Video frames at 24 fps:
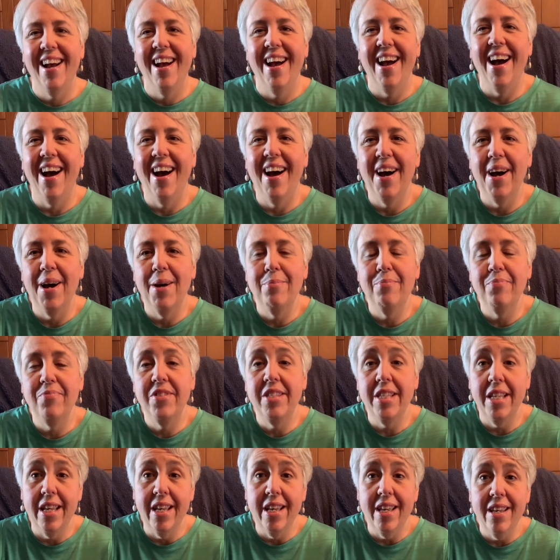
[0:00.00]
um,
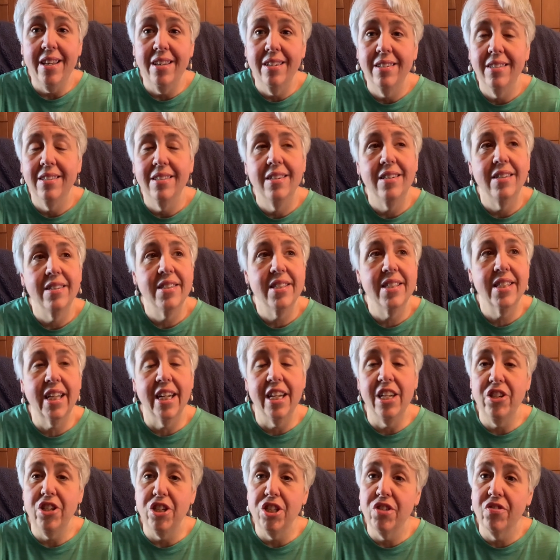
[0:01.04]
D, Skinny
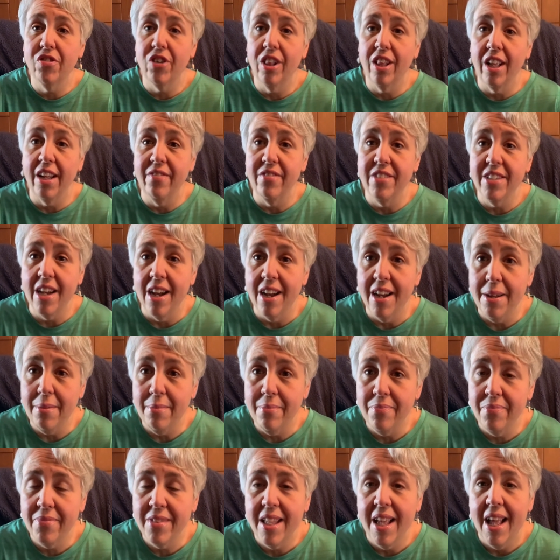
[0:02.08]
Jeans for Lifetime,
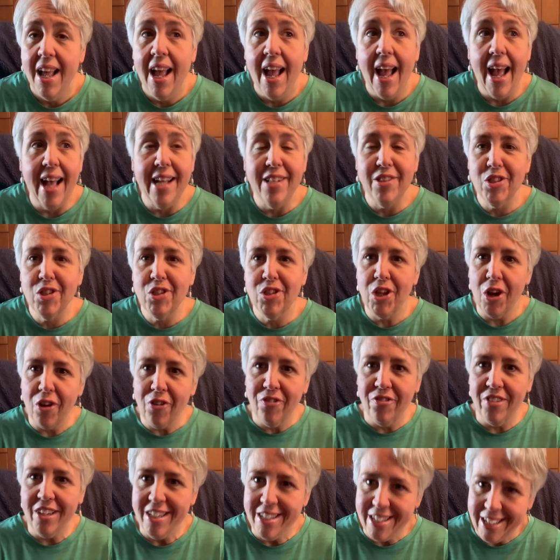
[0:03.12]
and
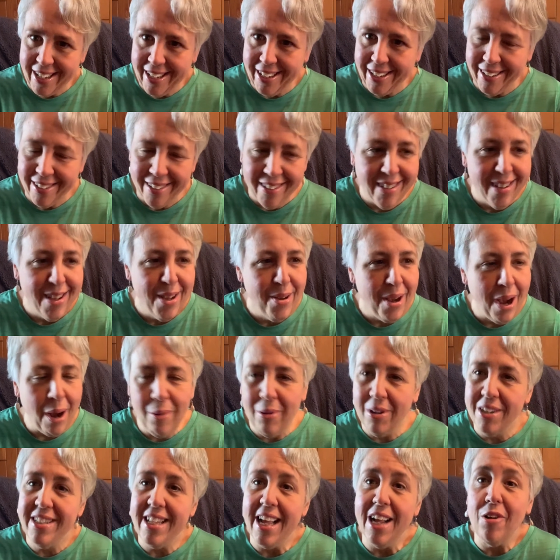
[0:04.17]
Sophie D. I'm
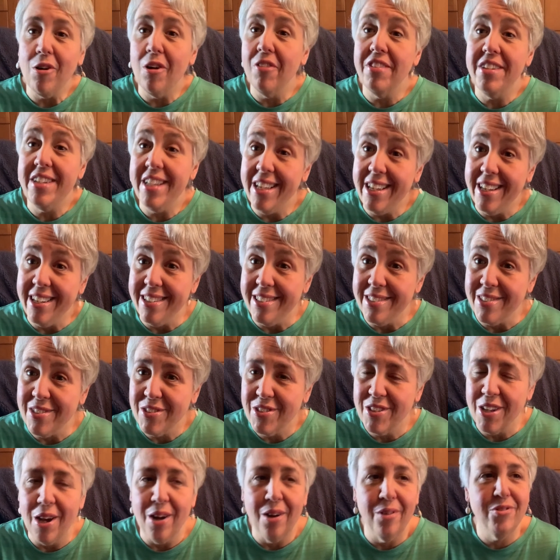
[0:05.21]
going to tag all the Ds.
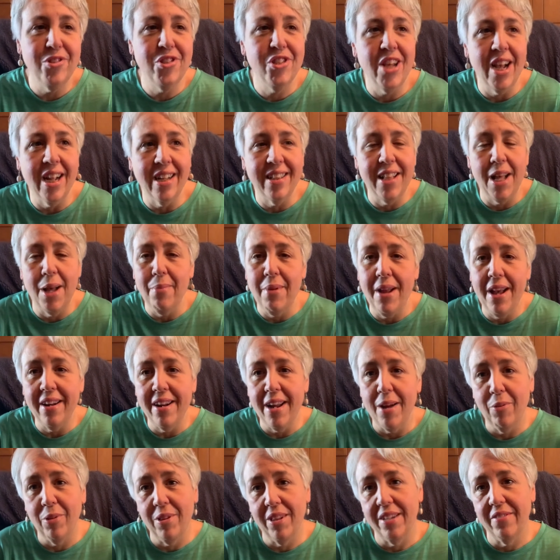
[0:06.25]
So check them out.
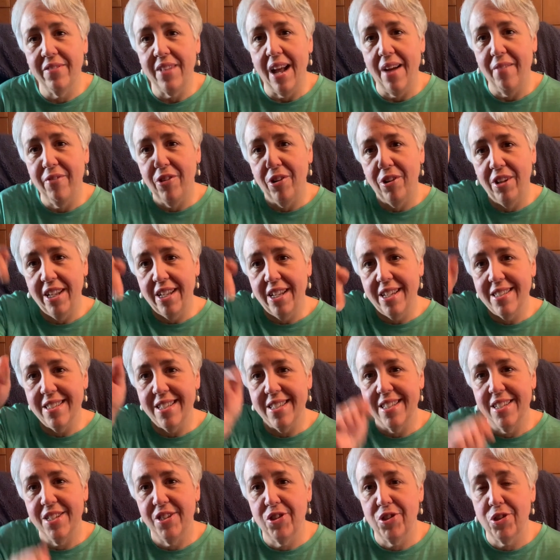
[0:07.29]
I will have their links
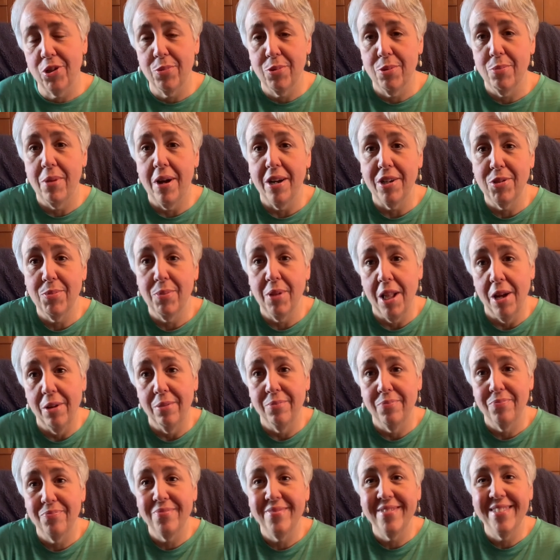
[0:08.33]
listed in the description box below.
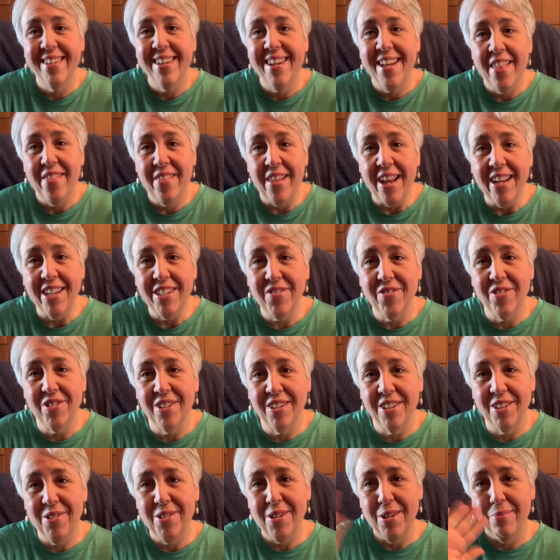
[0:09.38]
Thanks for
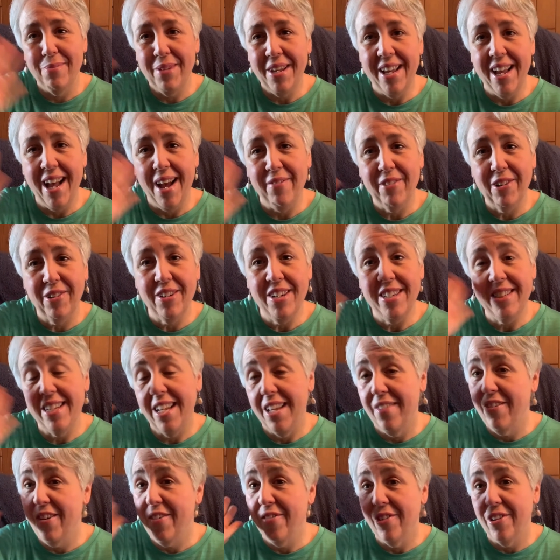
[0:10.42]
including me. Have a great day.
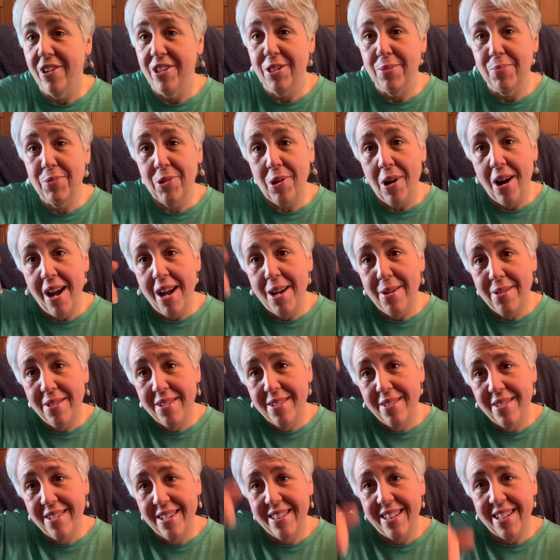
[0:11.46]
If you haven't already subscribed,
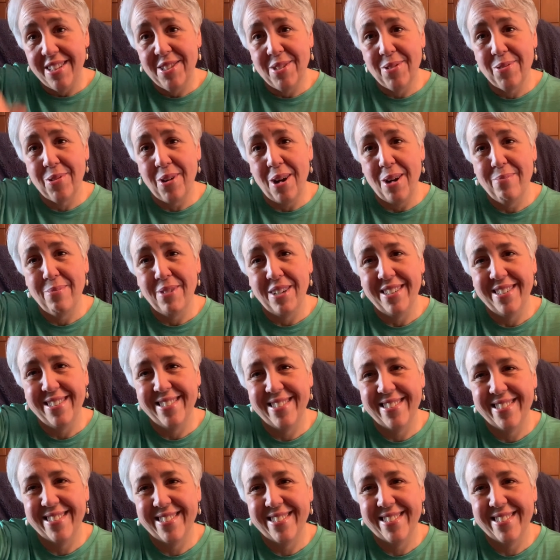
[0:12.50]
hit that subscribe button.